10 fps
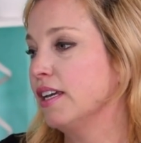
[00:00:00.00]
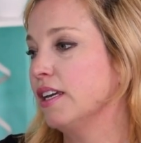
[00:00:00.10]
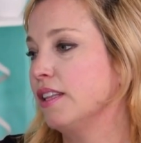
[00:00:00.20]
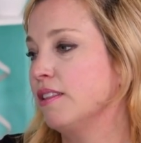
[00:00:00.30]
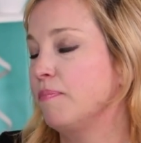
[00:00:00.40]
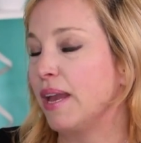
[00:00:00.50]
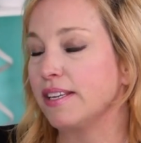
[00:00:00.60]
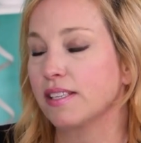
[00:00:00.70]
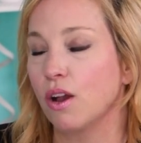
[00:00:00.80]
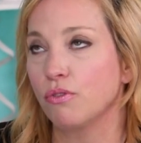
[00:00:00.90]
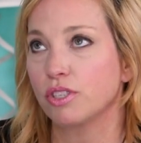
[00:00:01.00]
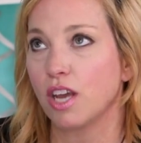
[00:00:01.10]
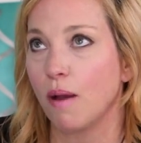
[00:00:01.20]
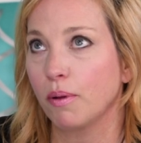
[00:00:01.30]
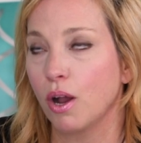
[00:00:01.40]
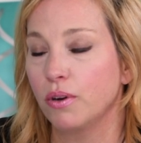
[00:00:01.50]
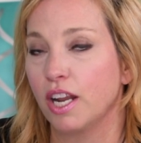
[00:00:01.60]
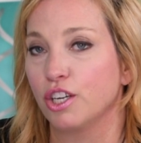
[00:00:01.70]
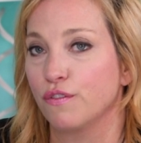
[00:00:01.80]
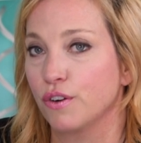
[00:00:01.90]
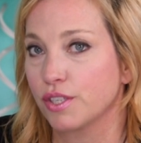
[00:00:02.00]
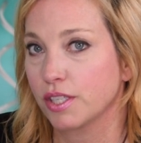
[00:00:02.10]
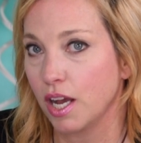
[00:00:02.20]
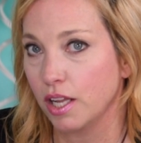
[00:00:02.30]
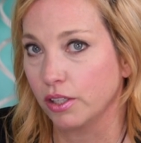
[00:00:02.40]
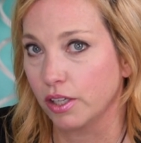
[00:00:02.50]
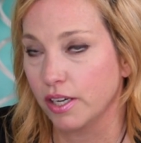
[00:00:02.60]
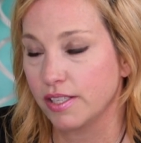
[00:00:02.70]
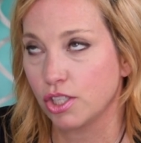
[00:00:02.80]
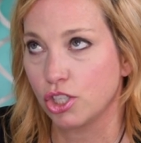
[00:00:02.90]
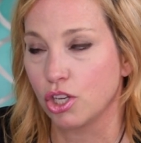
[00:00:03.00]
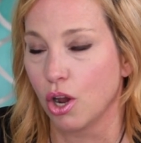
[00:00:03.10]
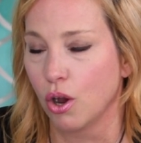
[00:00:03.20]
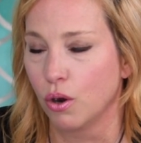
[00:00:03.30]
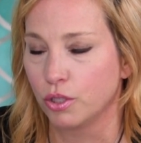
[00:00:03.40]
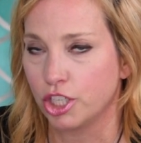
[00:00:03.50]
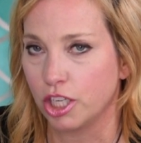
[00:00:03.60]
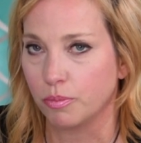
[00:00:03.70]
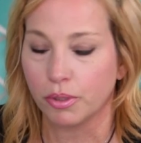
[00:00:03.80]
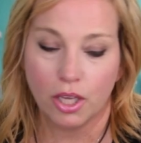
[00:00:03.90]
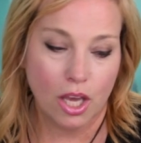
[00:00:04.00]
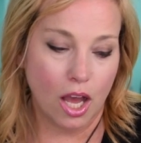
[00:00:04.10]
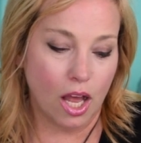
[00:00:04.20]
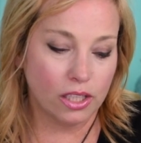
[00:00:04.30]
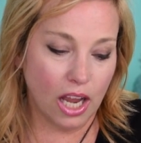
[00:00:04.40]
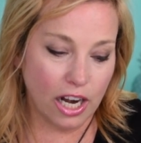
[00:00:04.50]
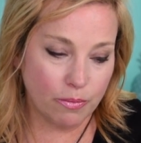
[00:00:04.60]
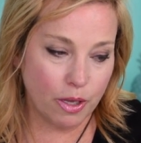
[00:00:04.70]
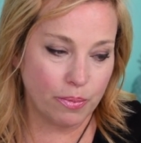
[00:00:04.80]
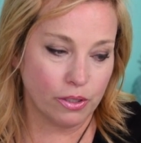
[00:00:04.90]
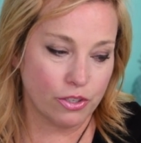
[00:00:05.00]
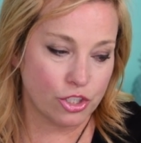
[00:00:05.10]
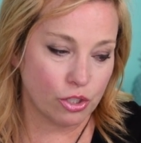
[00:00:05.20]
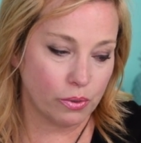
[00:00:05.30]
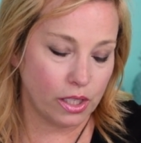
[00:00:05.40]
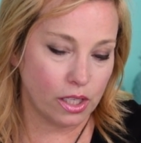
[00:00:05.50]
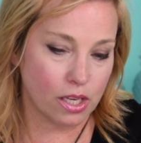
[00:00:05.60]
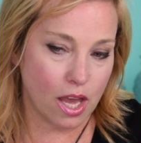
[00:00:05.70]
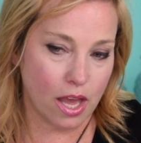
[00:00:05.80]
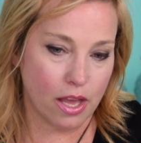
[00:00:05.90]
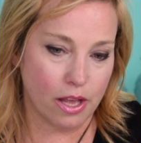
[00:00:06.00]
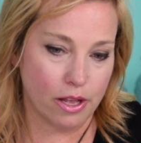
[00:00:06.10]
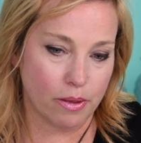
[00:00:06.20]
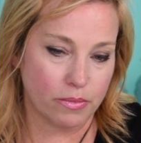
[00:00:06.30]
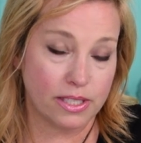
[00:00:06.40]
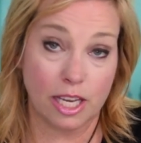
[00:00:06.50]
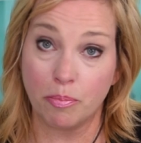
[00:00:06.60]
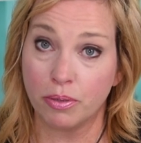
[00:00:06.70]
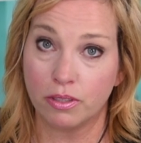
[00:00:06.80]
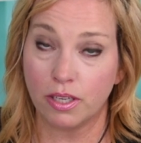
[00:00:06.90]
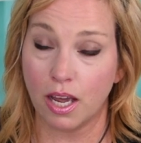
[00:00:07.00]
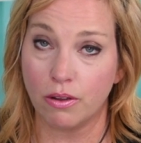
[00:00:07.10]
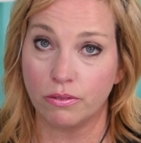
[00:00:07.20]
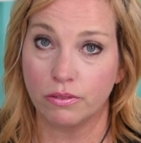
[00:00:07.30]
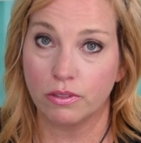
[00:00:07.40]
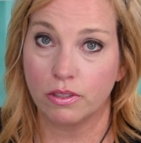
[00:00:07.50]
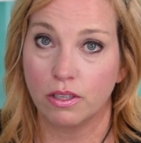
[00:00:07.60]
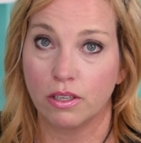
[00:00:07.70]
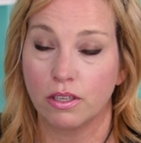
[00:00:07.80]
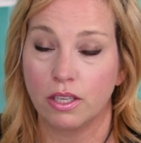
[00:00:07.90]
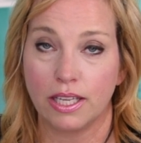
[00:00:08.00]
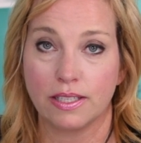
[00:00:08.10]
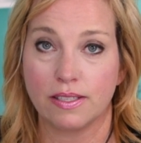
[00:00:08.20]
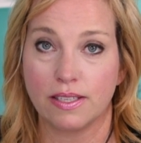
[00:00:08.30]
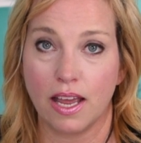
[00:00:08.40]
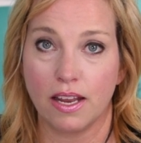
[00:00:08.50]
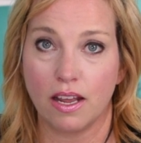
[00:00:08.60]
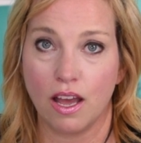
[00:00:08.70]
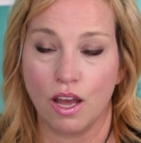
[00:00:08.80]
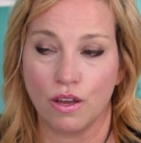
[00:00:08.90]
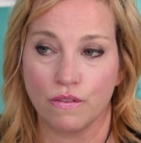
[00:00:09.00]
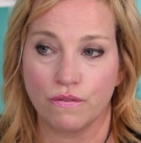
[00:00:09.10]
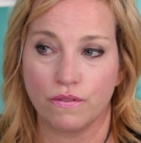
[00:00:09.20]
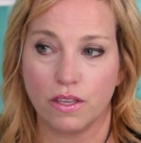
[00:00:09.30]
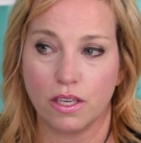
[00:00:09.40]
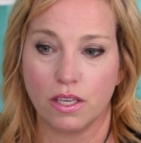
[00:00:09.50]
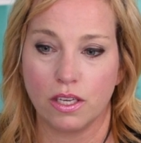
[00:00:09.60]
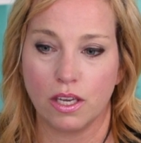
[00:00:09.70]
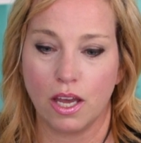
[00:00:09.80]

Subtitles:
the base coat, the top coat, and your first color. It's so cheap. A lot of people are doing dip now instead of the